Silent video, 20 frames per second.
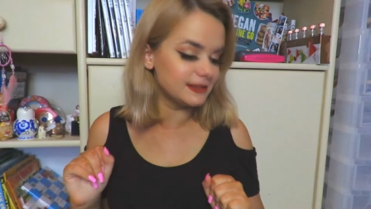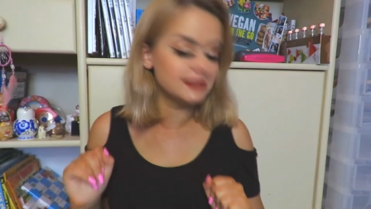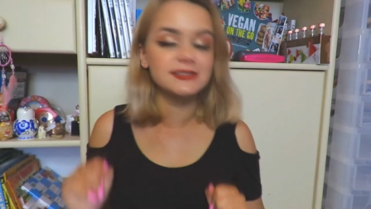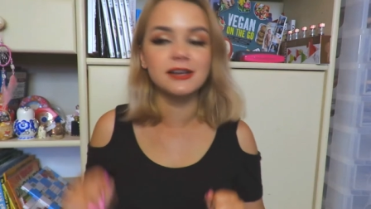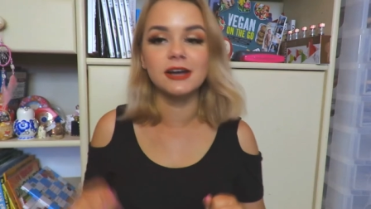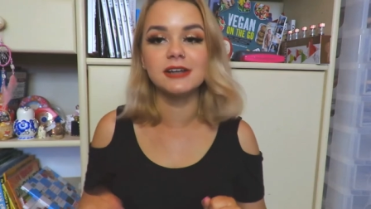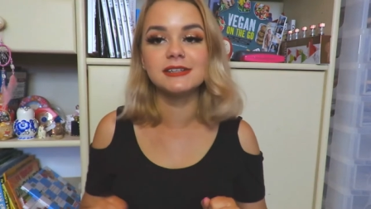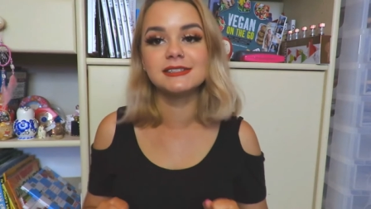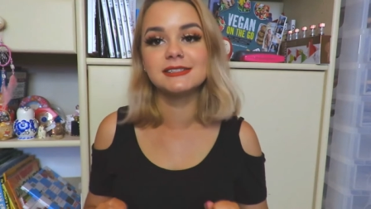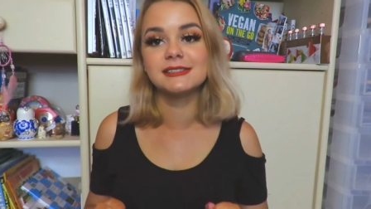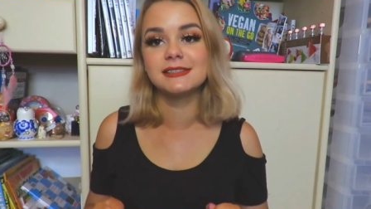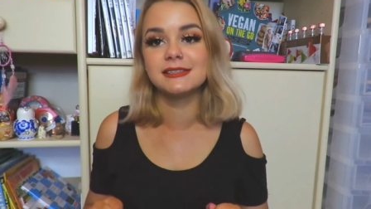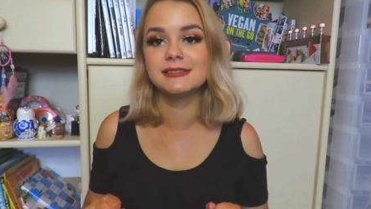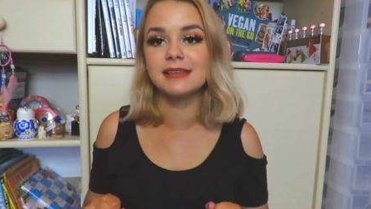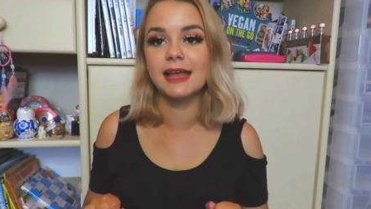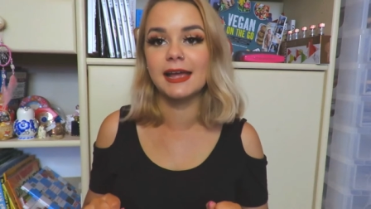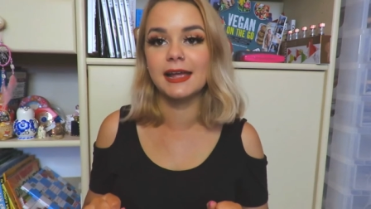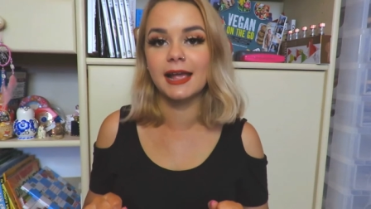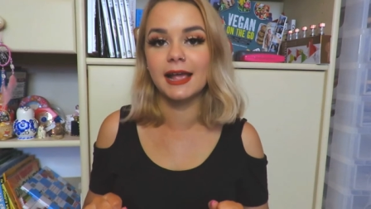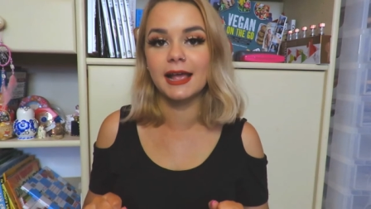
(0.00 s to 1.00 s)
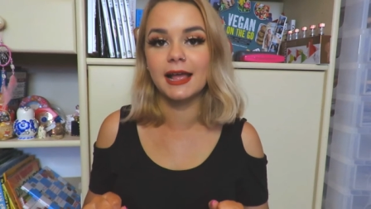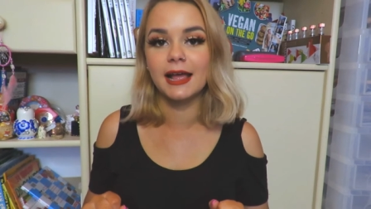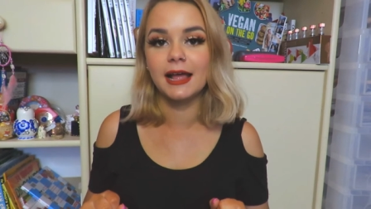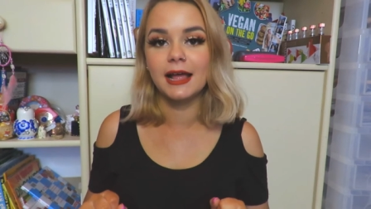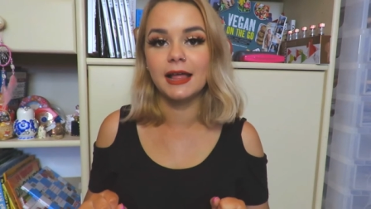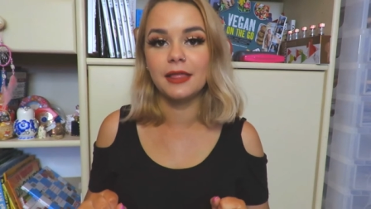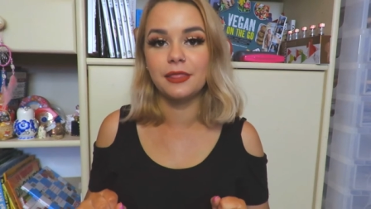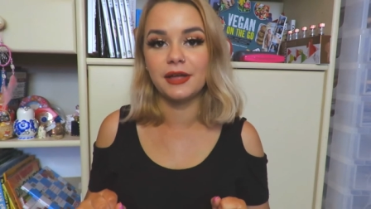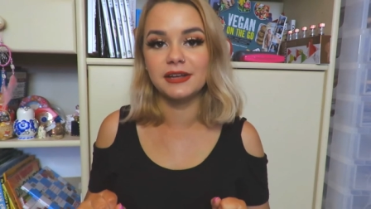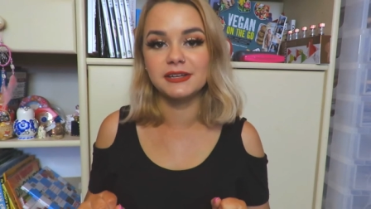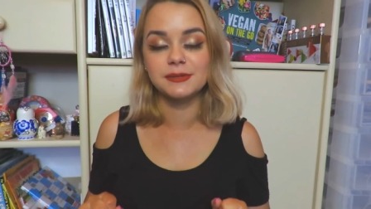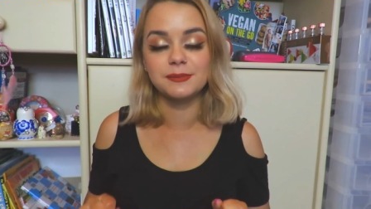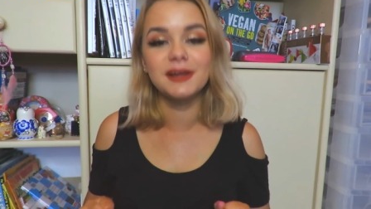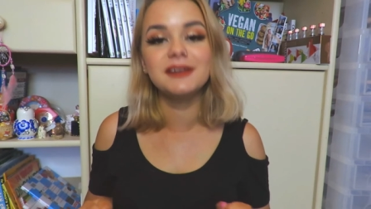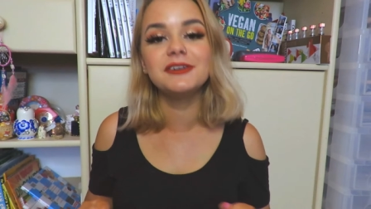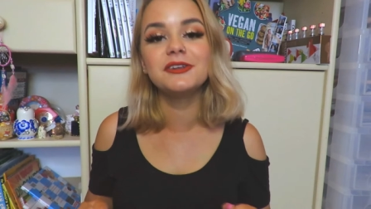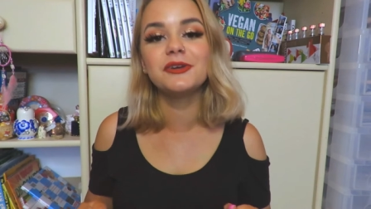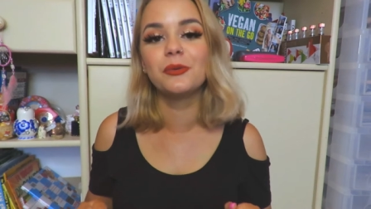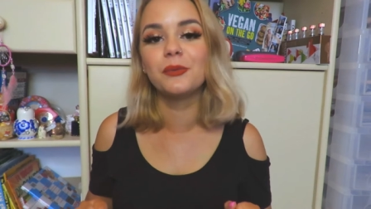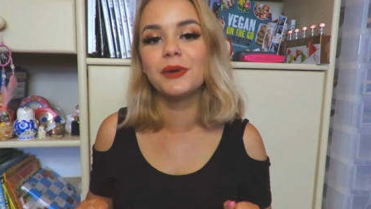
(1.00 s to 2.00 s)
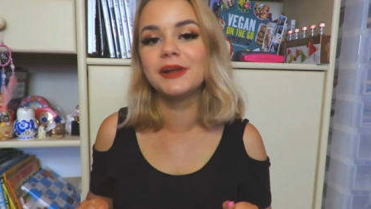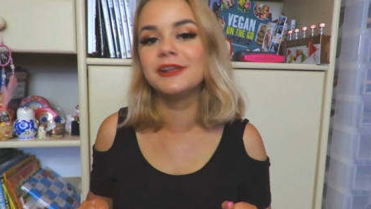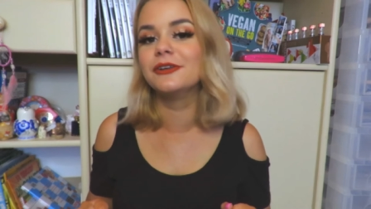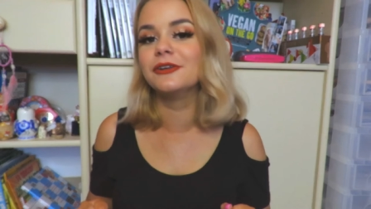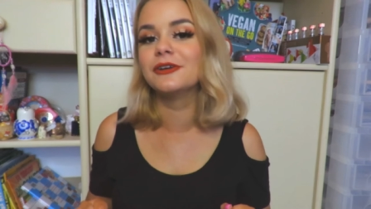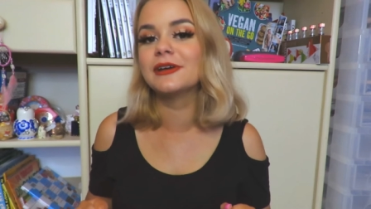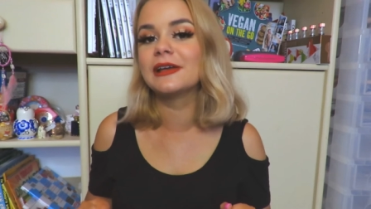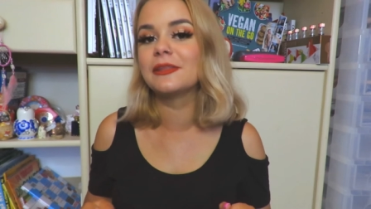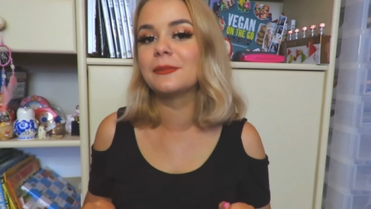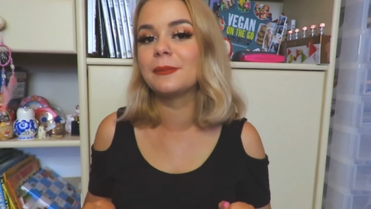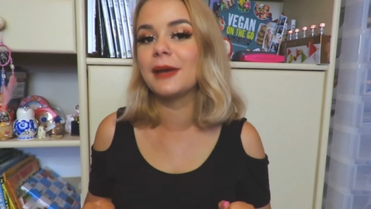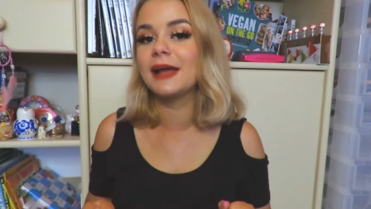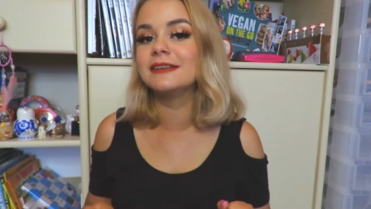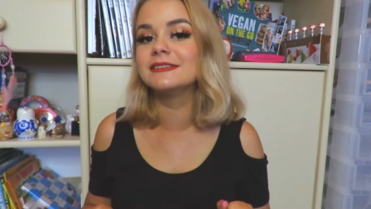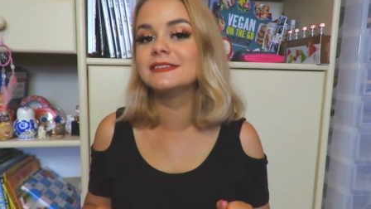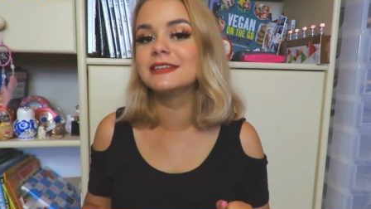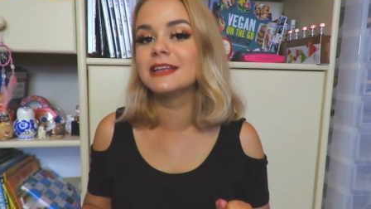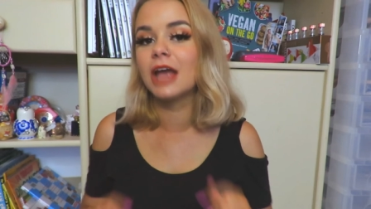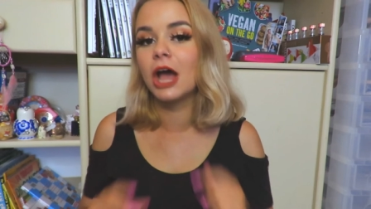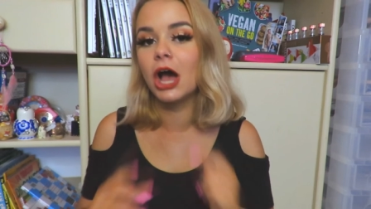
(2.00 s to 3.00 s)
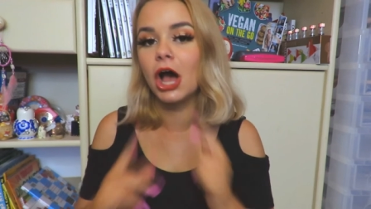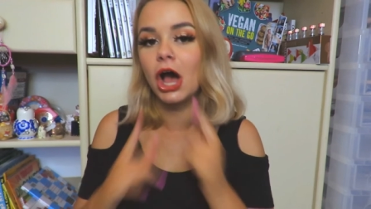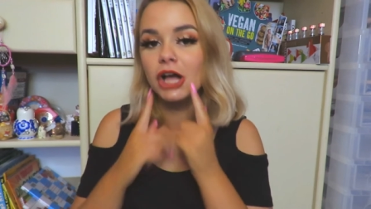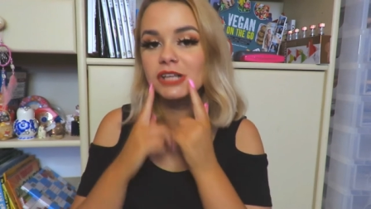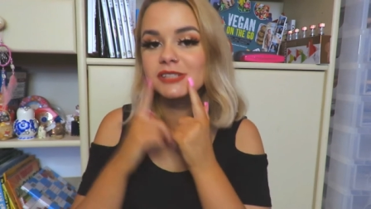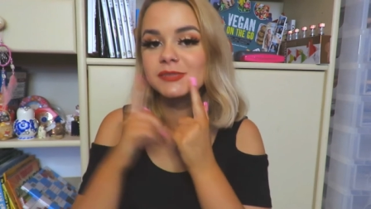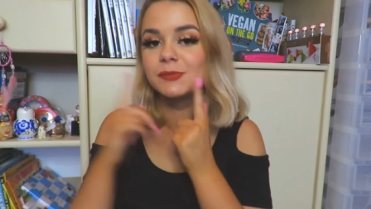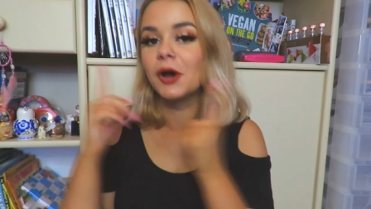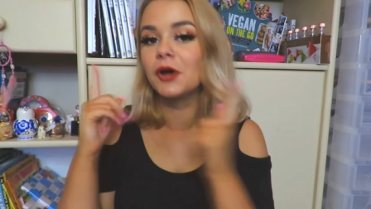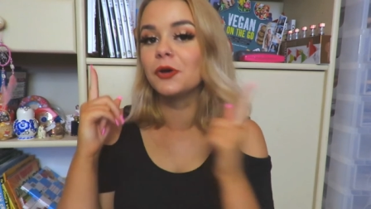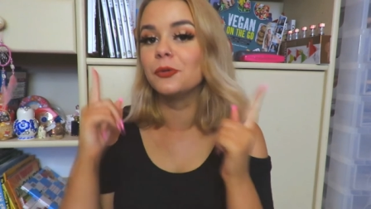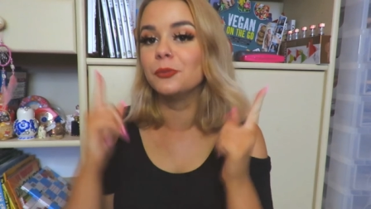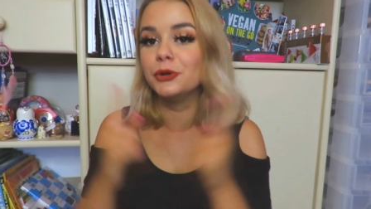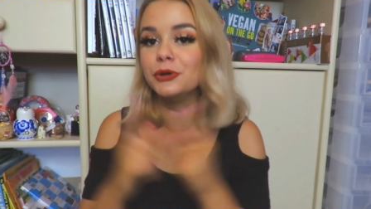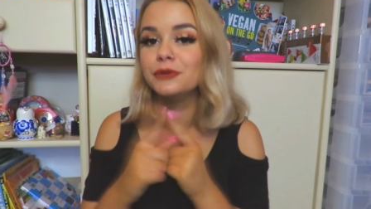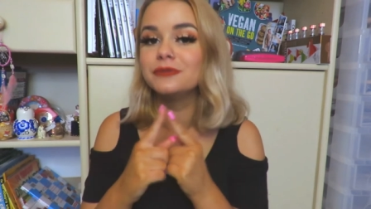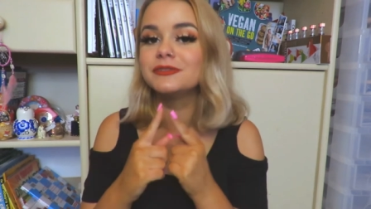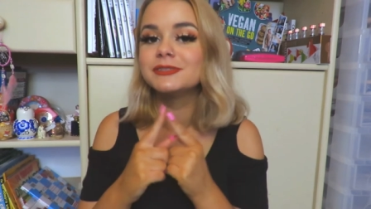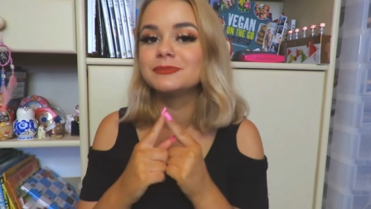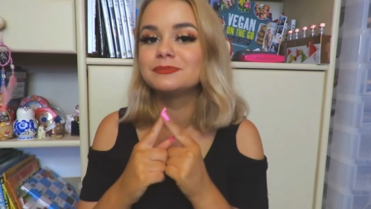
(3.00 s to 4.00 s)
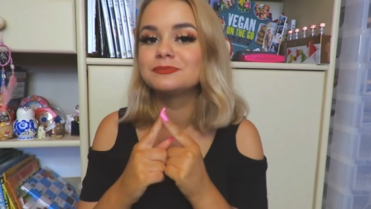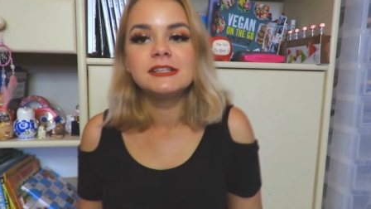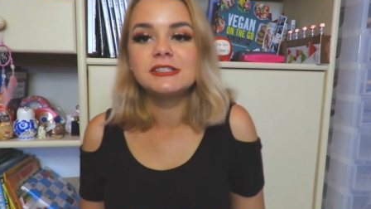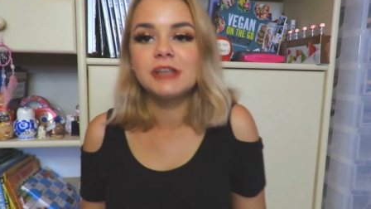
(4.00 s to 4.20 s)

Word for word: these scientists are saying that depending on where you look at the painting, her smile moves.